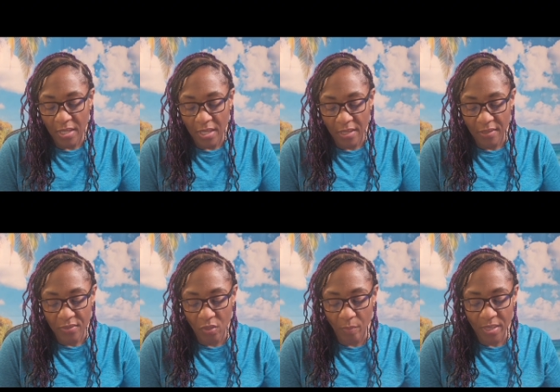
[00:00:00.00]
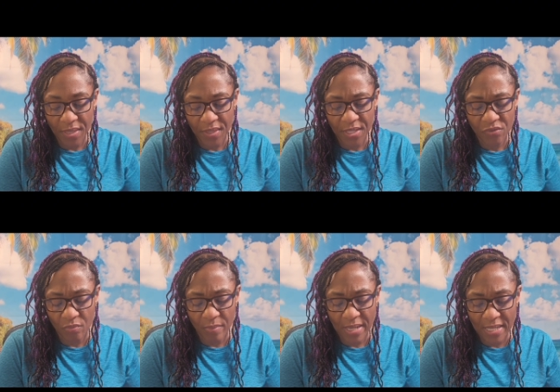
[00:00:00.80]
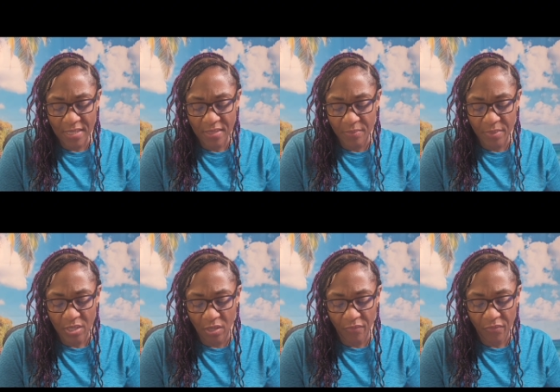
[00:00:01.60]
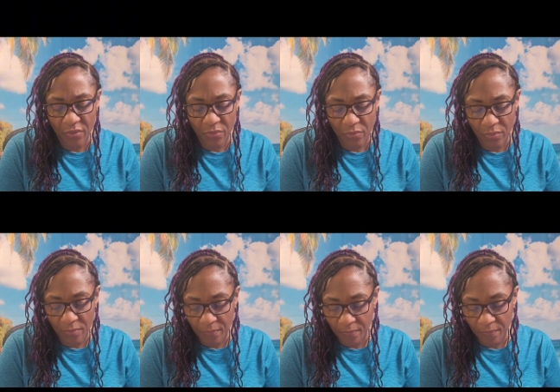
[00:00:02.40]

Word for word: Yeah, so many things reminds me of you.